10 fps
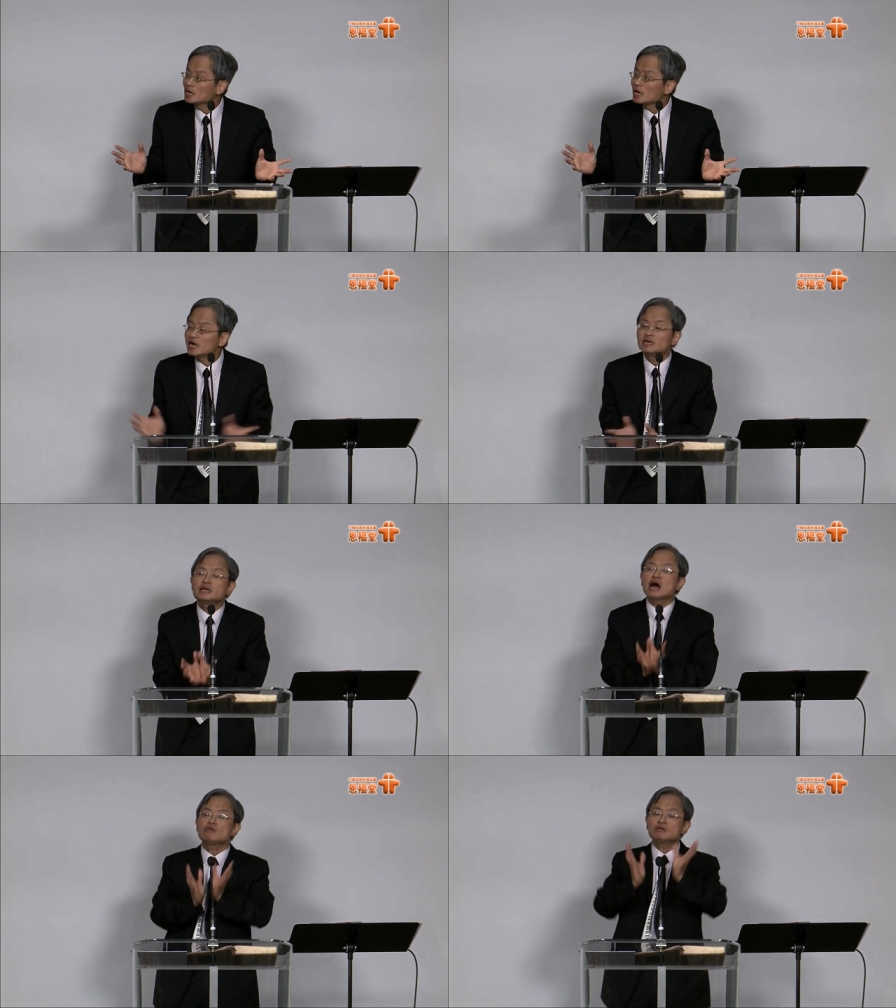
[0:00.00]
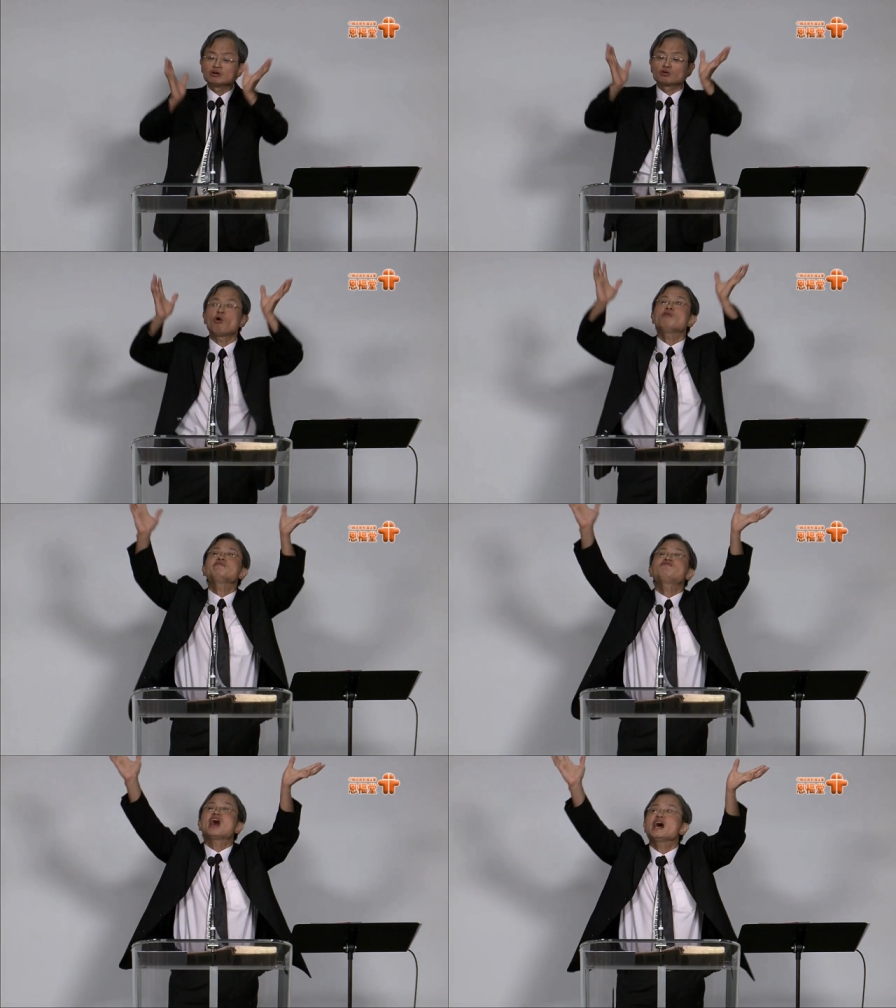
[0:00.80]
and now
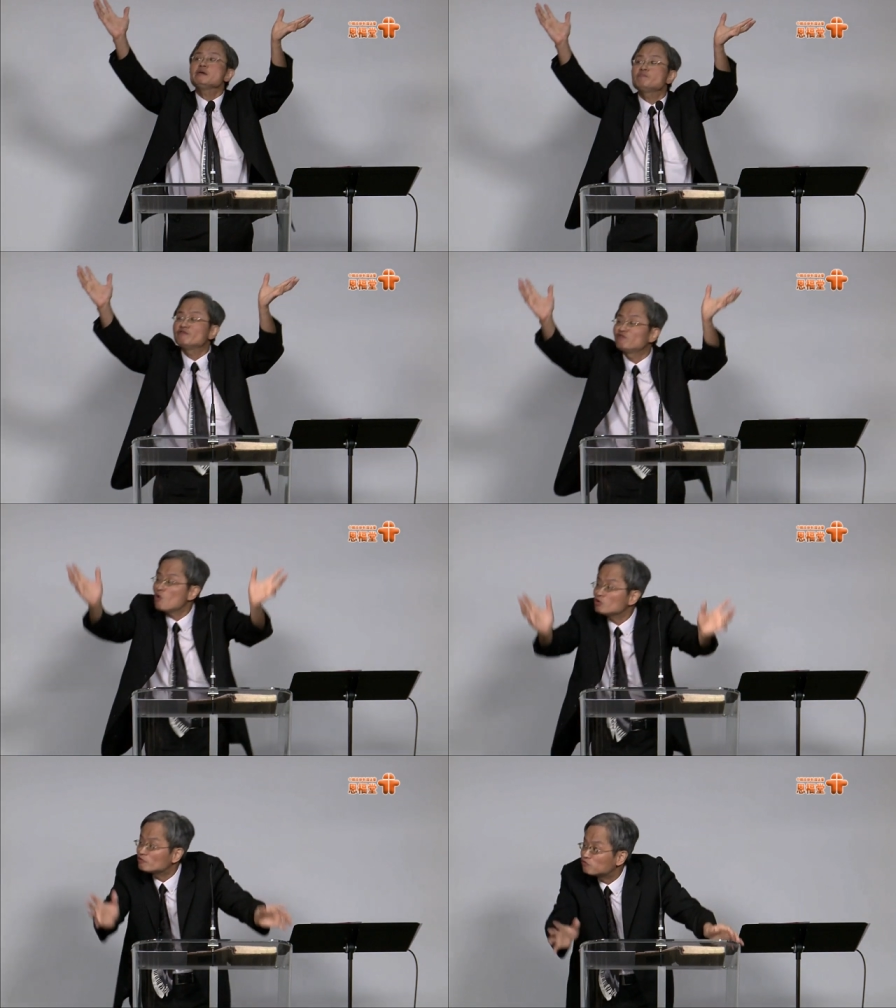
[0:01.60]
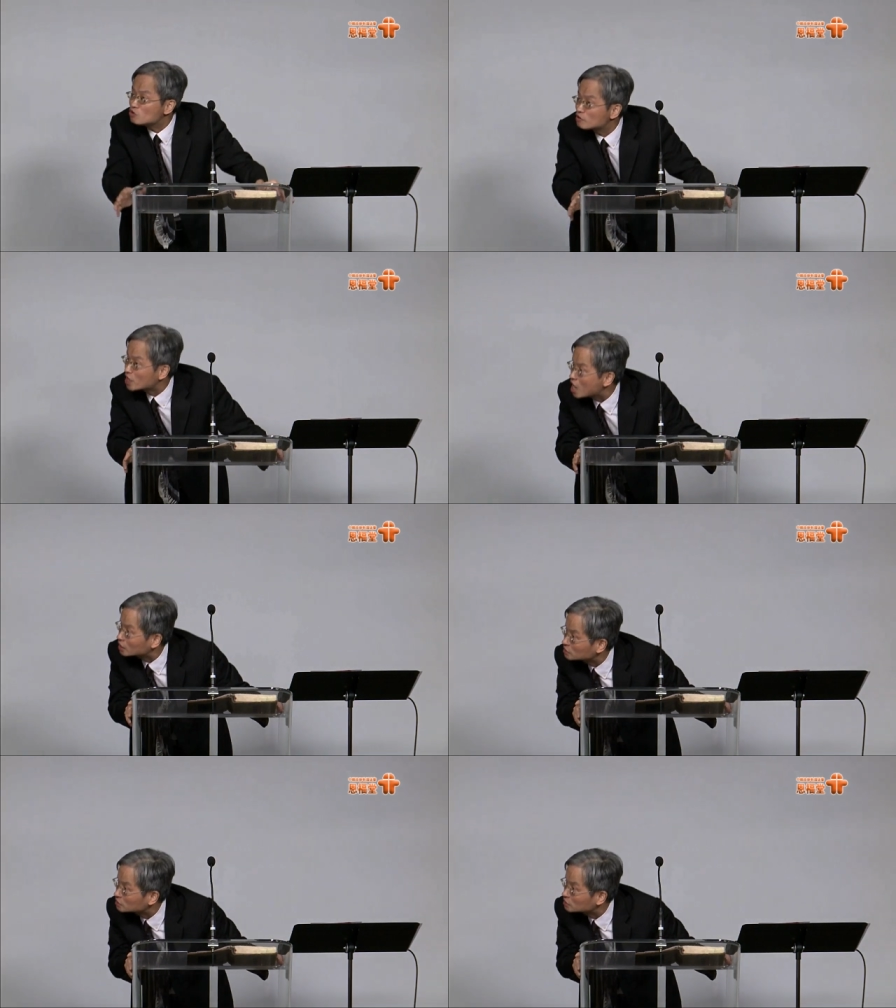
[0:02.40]
glorified before the throne of God.